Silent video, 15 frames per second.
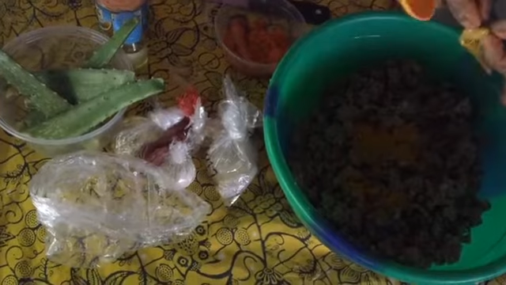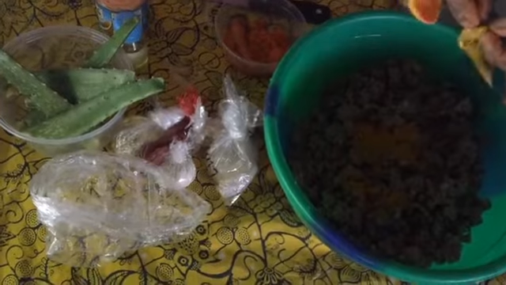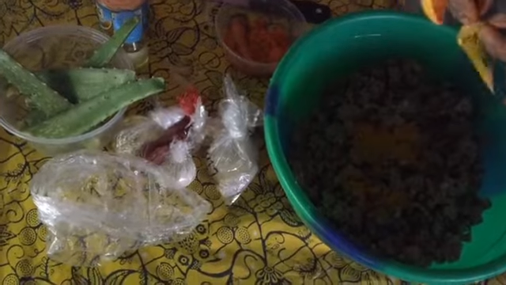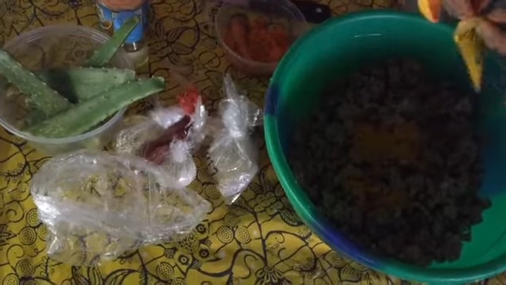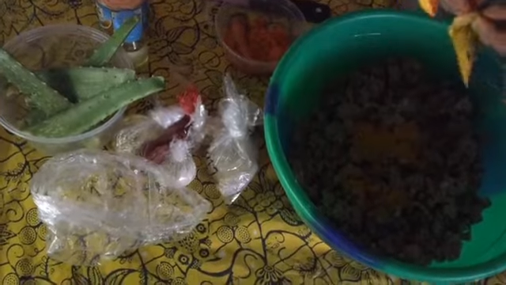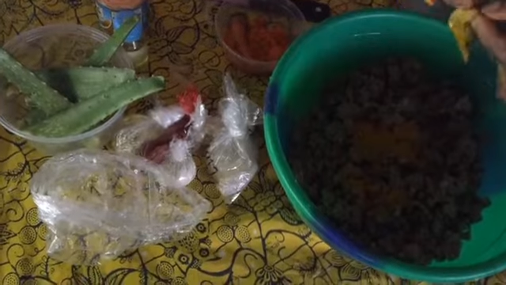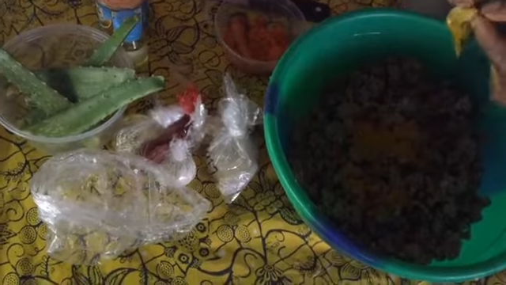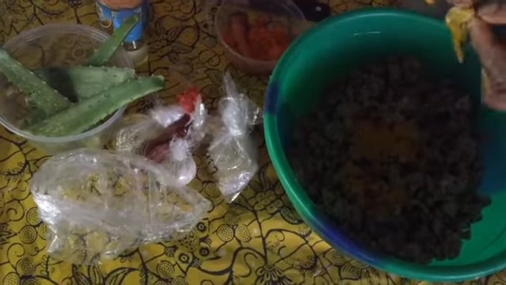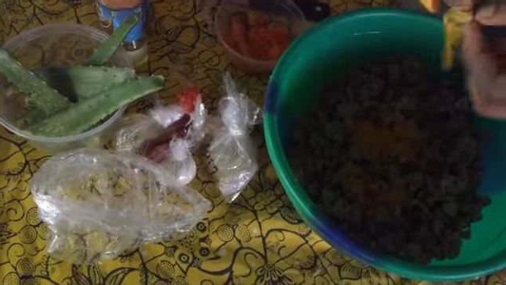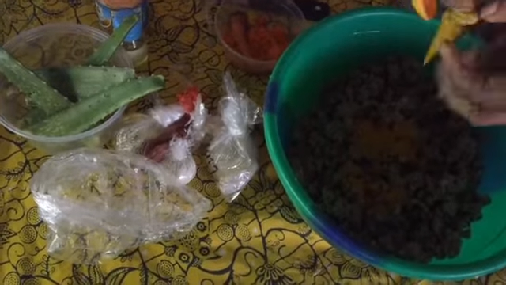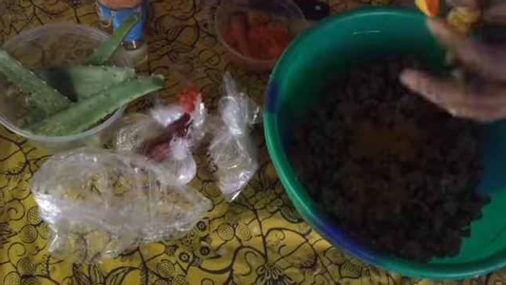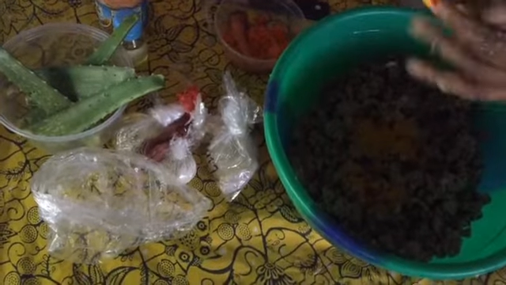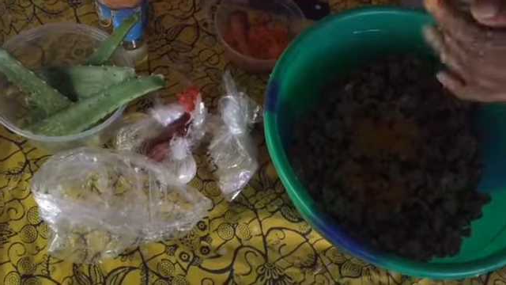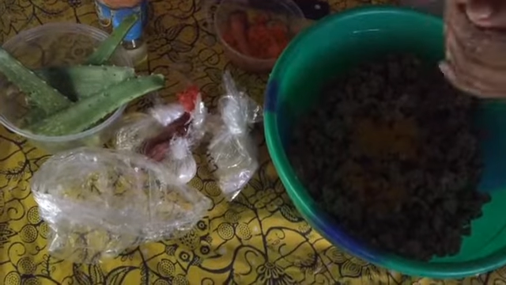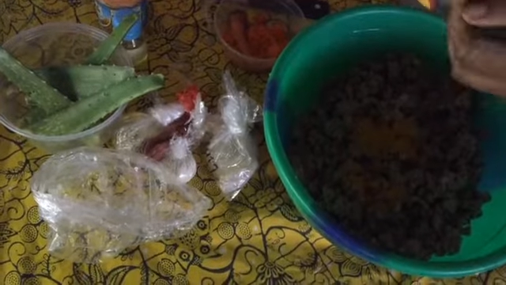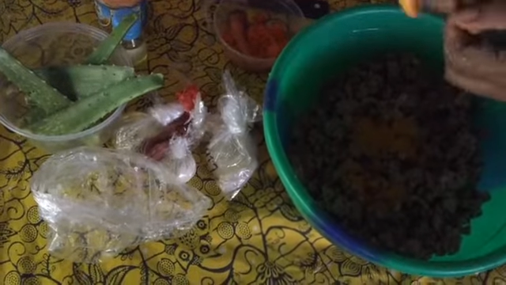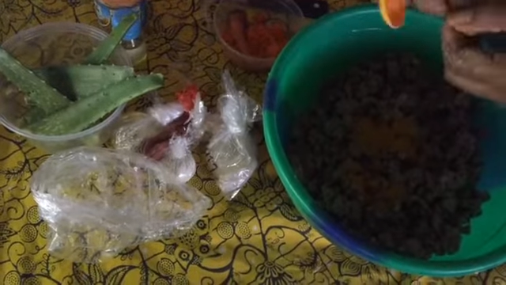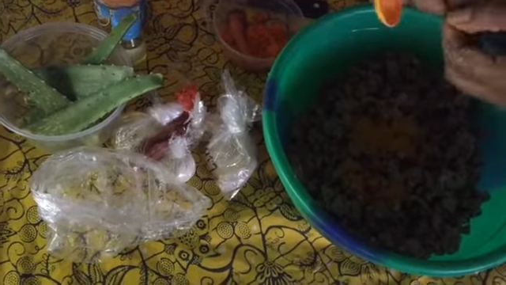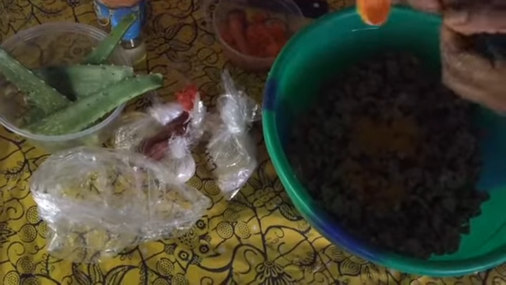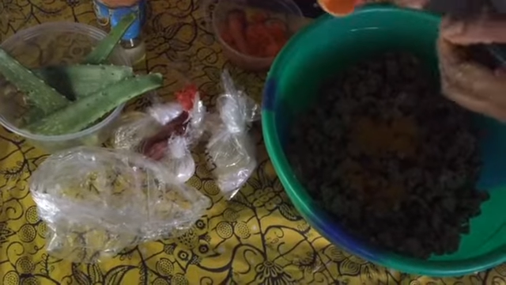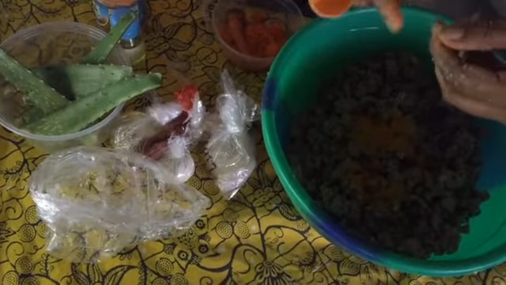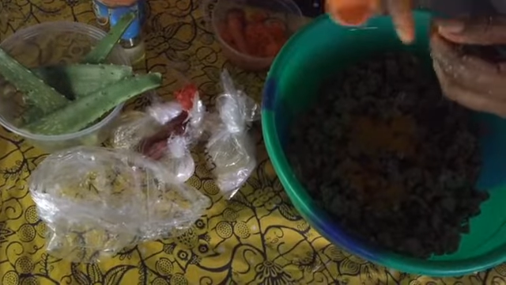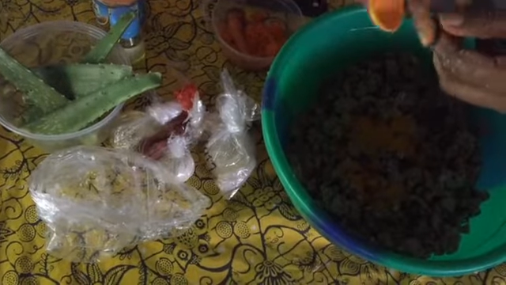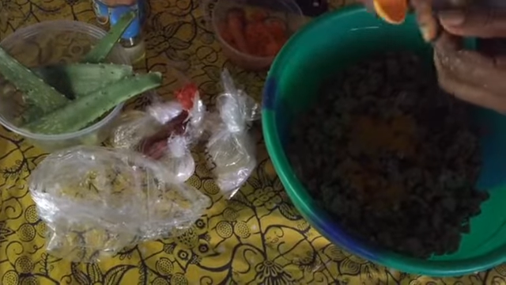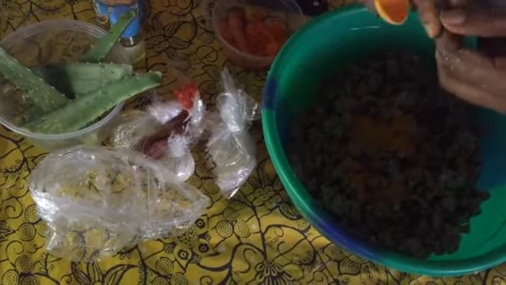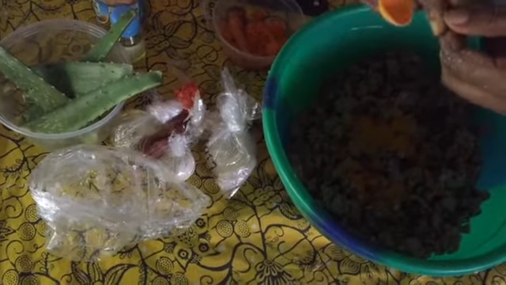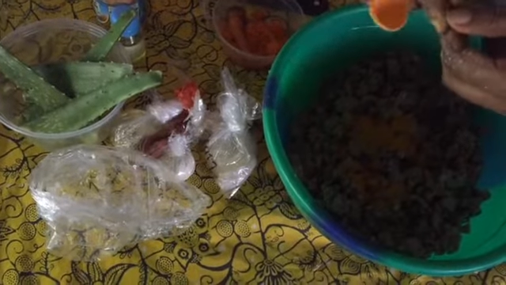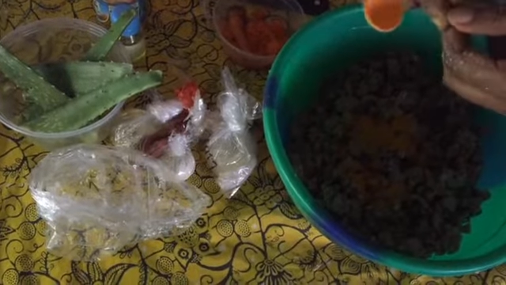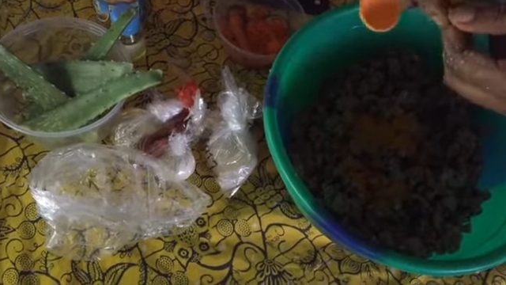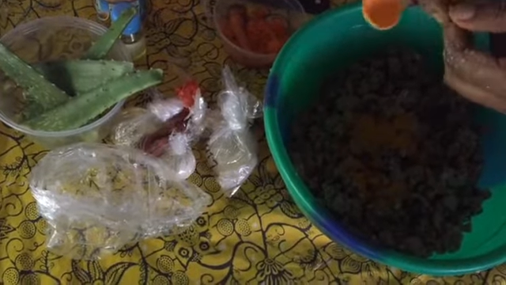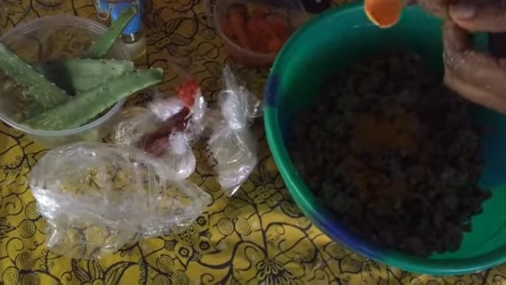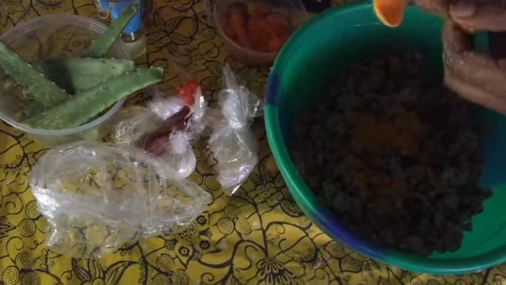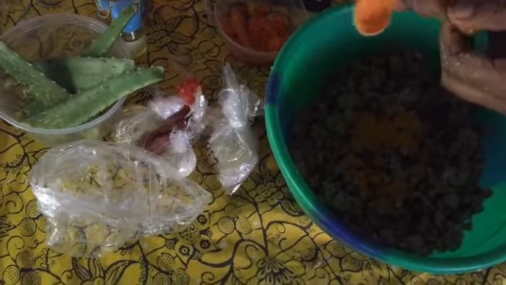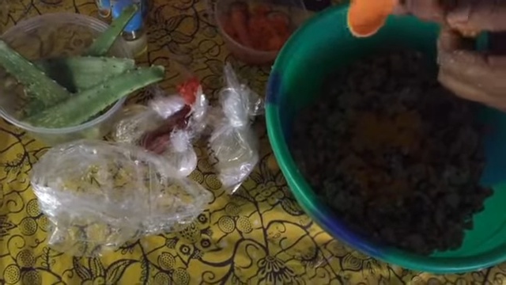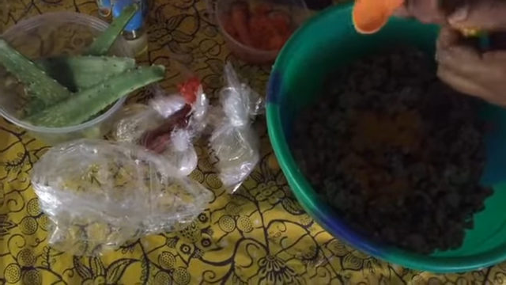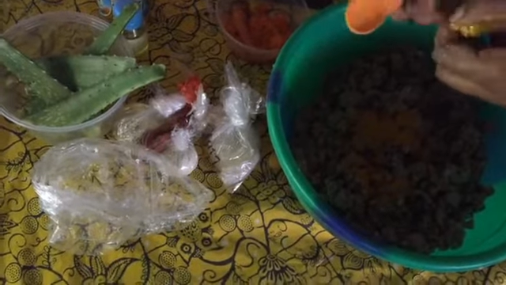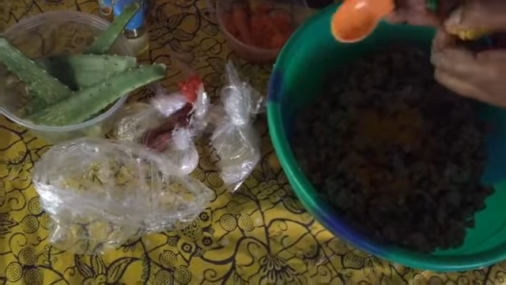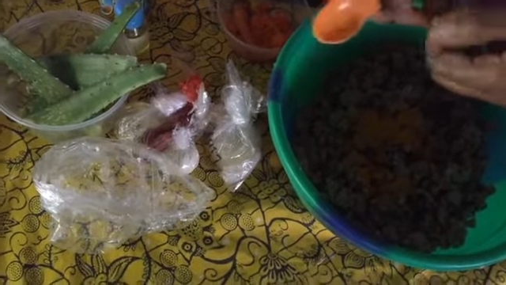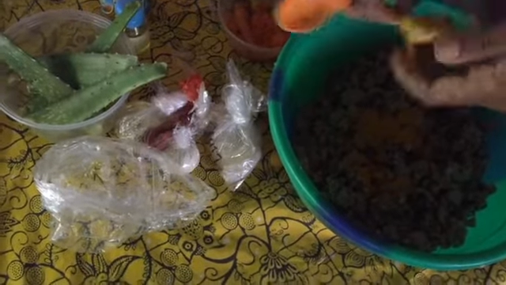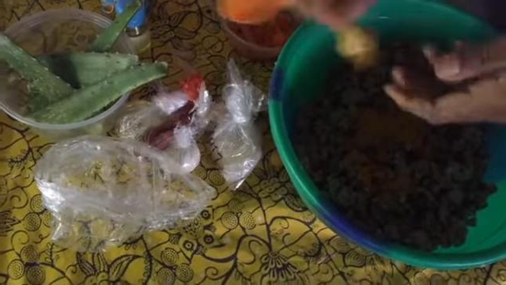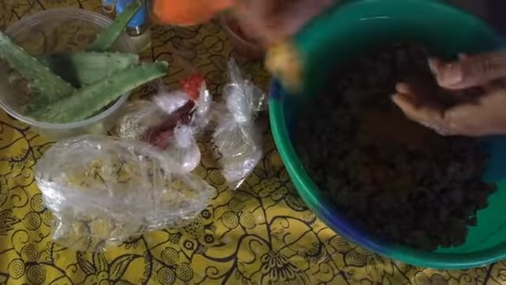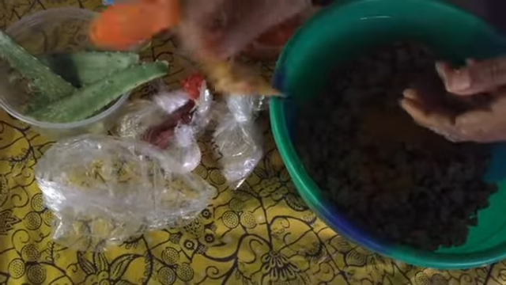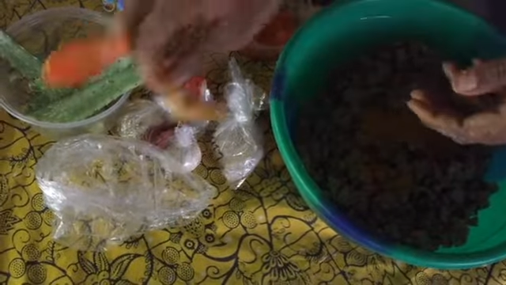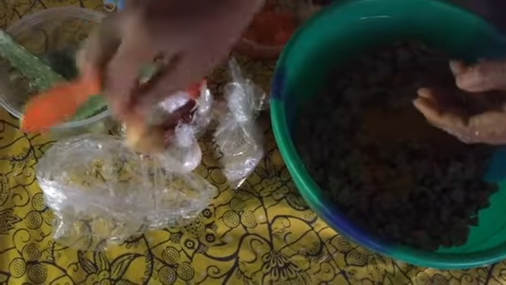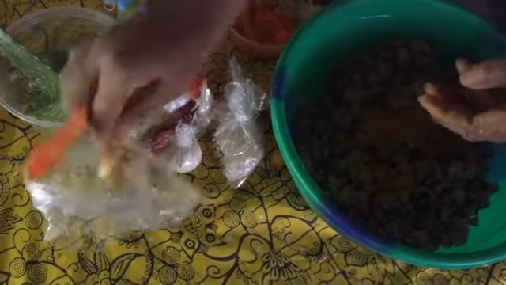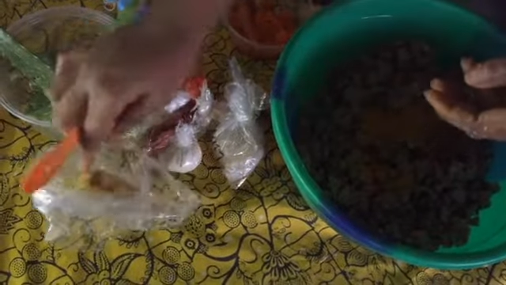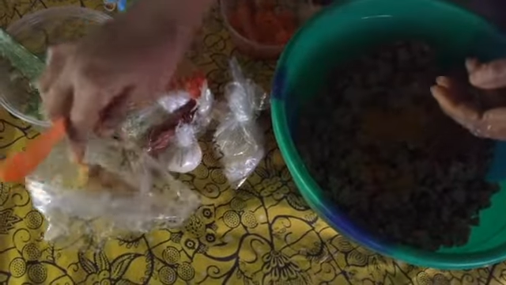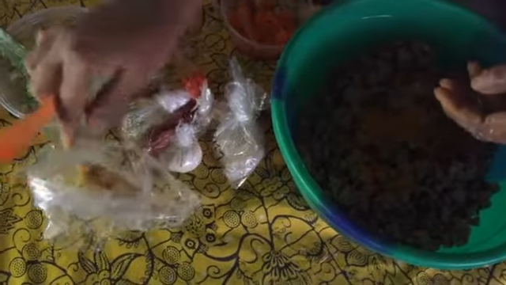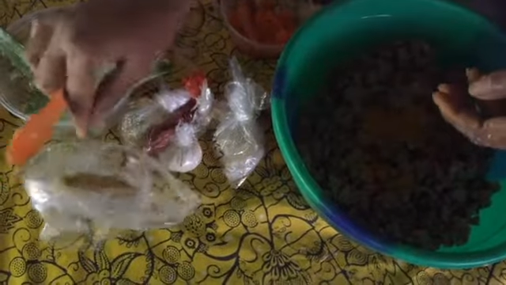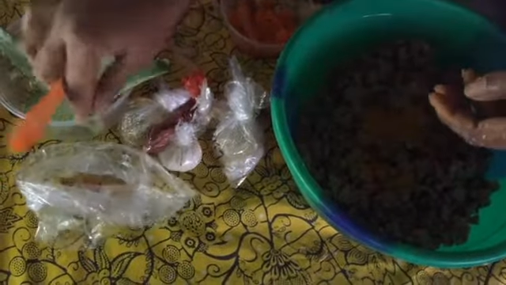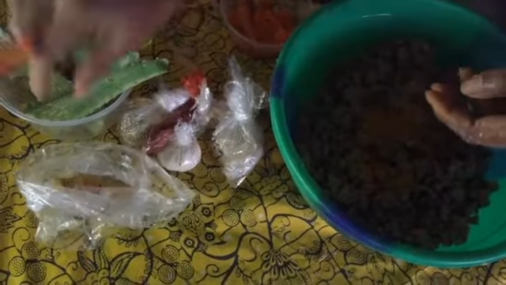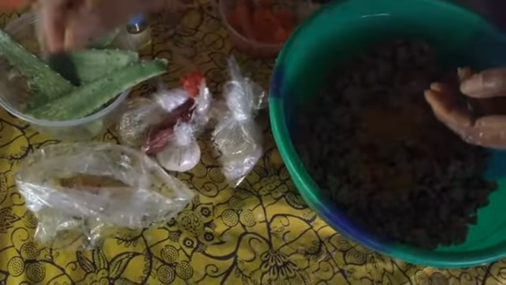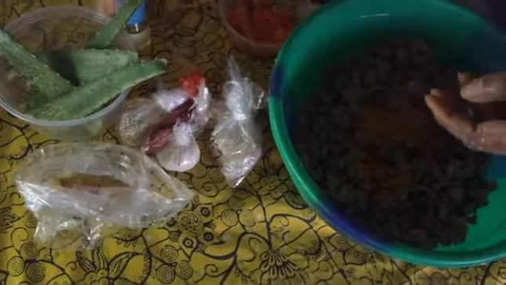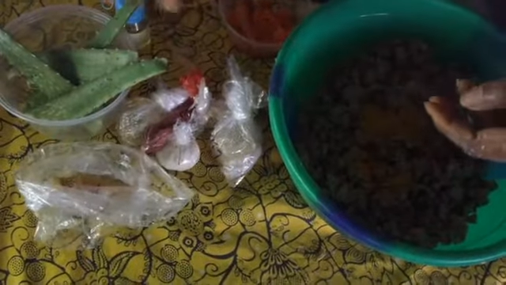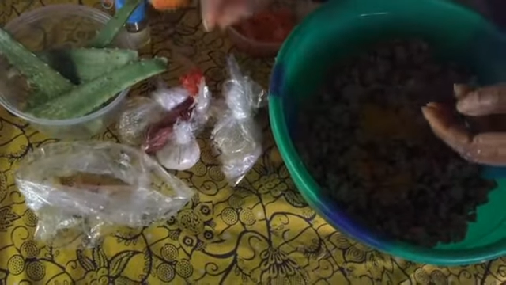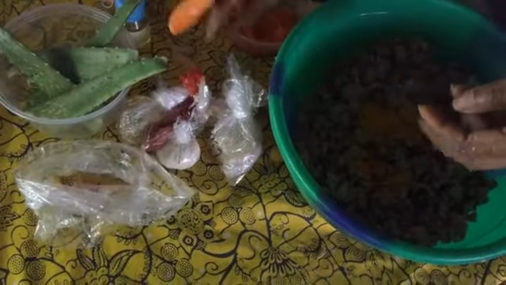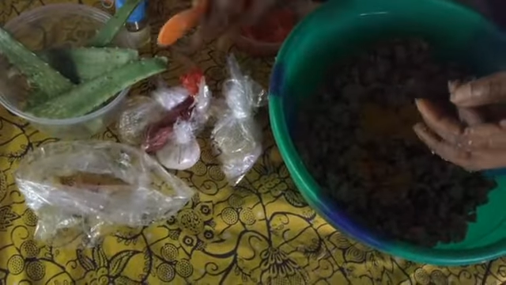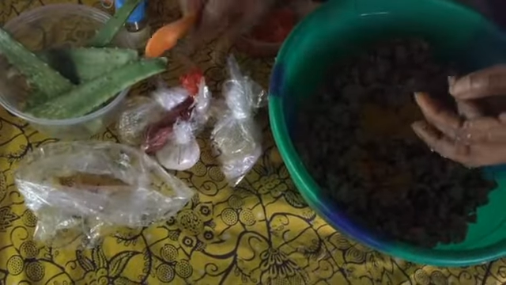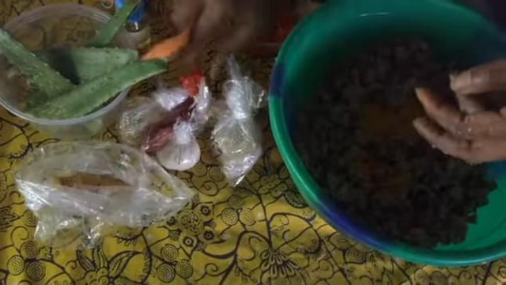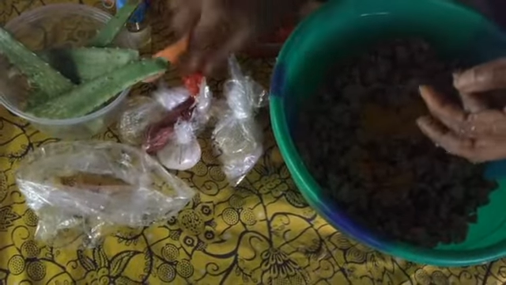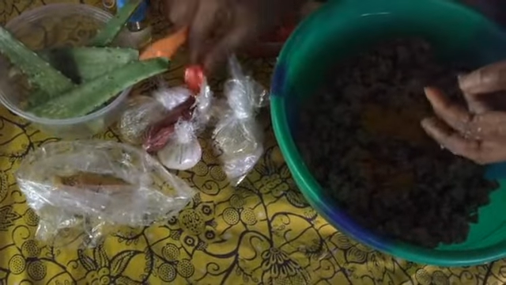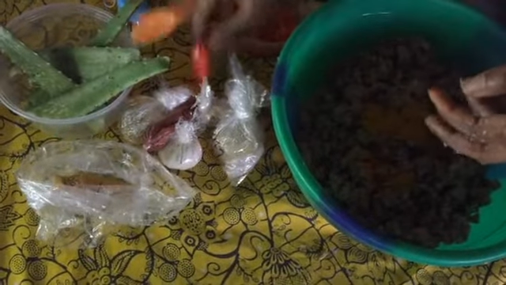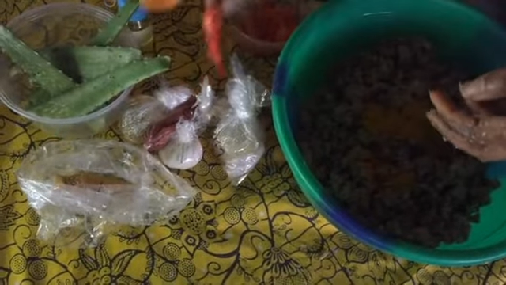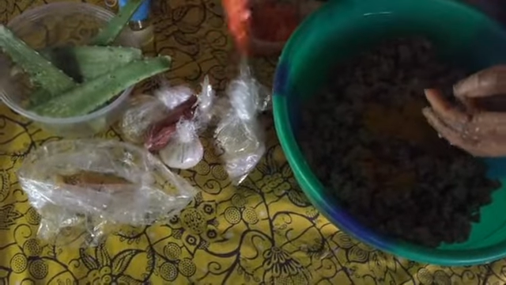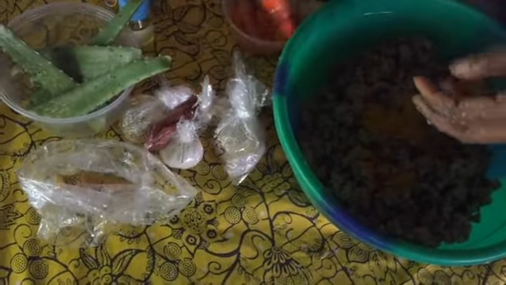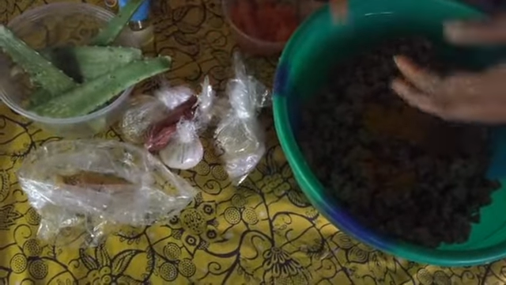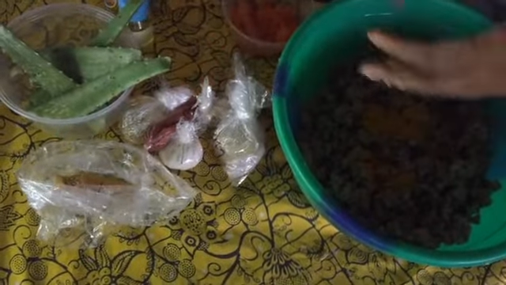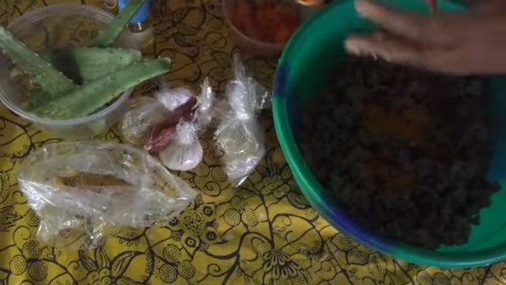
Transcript: Nobody's mouth can be seen.